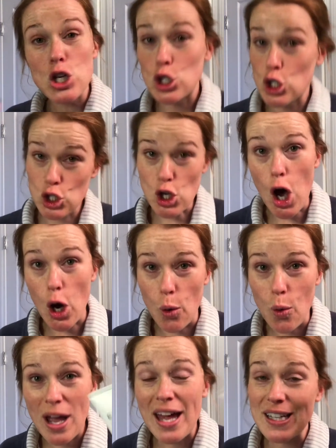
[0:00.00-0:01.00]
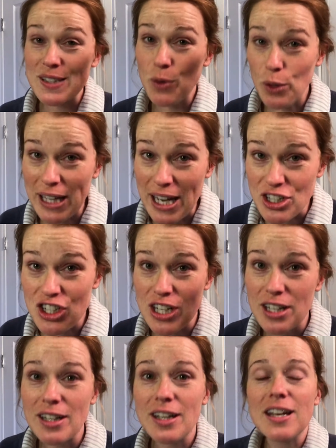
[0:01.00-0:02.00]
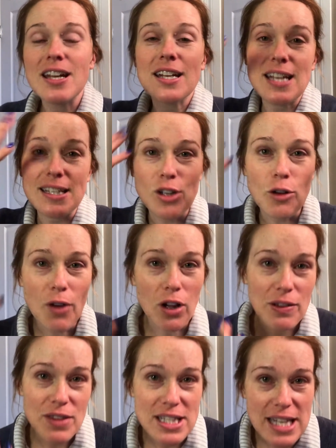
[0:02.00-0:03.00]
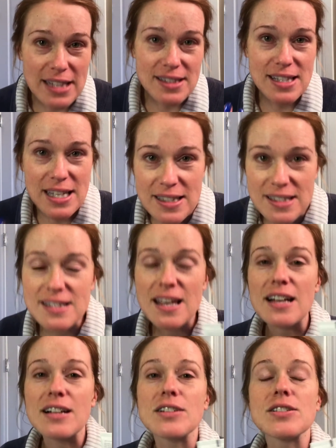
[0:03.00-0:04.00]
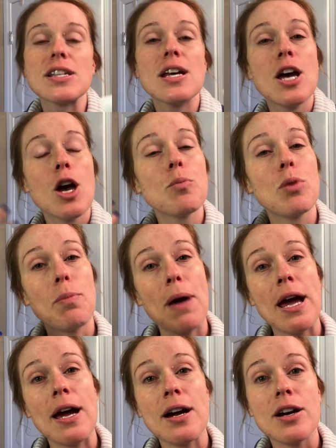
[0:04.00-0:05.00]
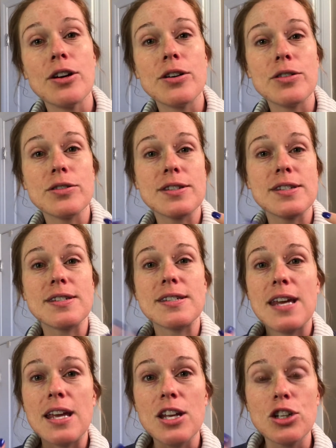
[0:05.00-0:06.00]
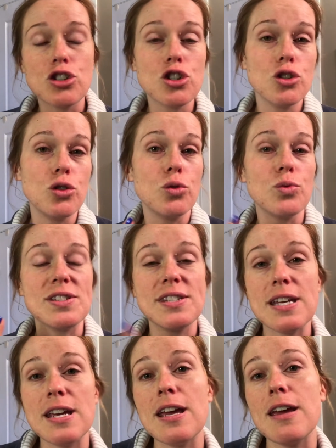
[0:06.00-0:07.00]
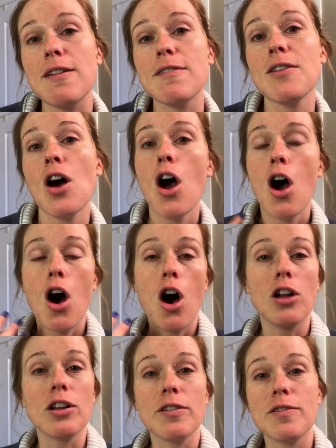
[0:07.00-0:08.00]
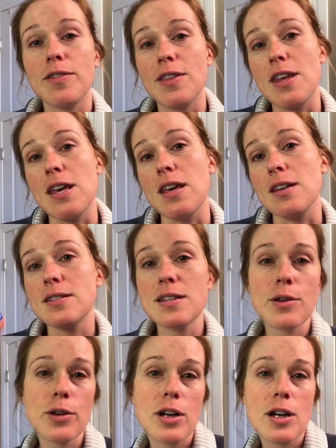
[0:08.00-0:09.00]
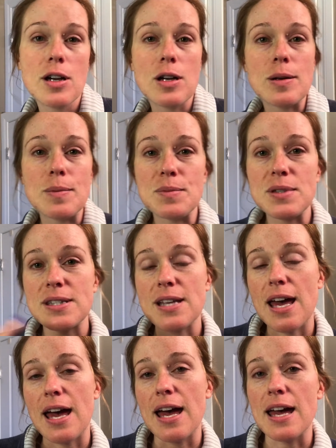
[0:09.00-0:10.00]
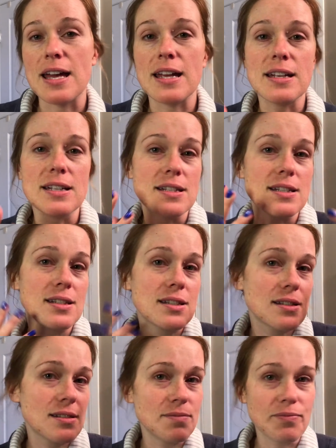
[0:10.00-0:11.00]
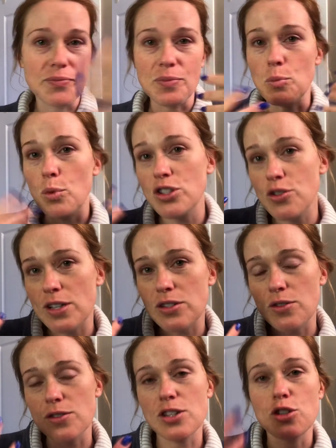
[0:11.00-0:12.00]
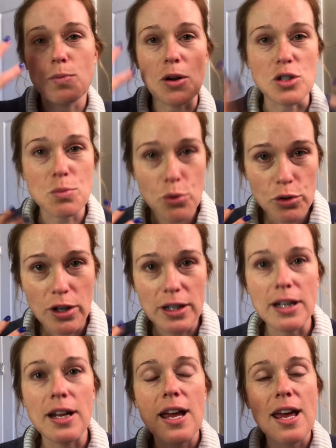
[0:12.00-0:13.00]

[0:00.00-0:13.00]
So exfoliation takes off all of the dead skin cells, prepares the skin to receive all of the serums and moisturizers that you're about to put on it.